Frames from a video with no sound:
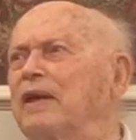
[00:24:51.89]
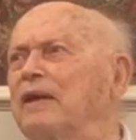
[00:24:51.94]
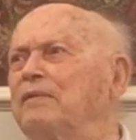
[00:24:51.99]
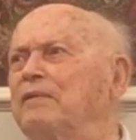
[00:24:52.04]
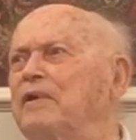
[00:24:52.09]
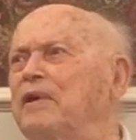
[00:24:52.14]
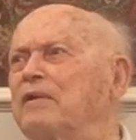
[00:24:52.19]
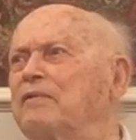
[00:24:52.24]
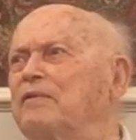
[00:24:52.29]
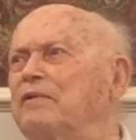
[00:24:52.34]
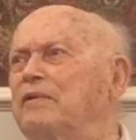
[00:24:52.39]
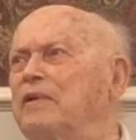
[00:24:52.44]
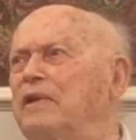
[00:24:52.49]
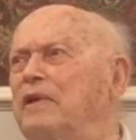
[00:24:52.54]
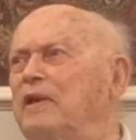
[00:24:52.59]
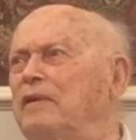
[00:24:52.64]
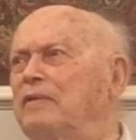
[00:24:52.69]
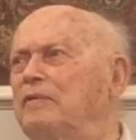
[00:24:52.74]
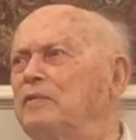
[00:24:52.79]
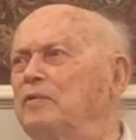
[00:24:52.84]
and the other
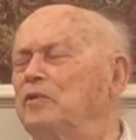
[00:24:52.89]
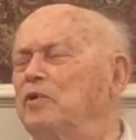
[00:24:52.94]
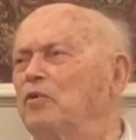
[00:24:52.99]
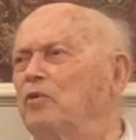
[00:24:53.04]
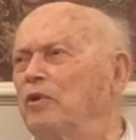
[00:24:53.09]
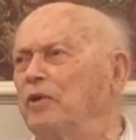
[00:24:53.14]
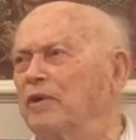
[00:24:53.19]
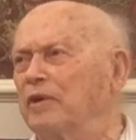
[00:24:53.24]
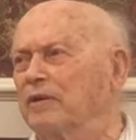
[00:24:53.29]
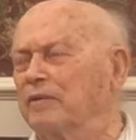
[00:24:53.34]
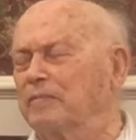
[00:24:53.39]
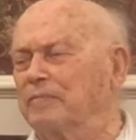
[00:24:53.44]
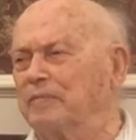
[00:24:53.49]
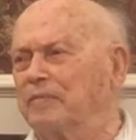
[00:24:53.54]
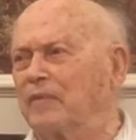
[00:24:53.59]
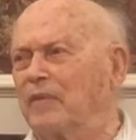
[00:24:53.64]
day doing it.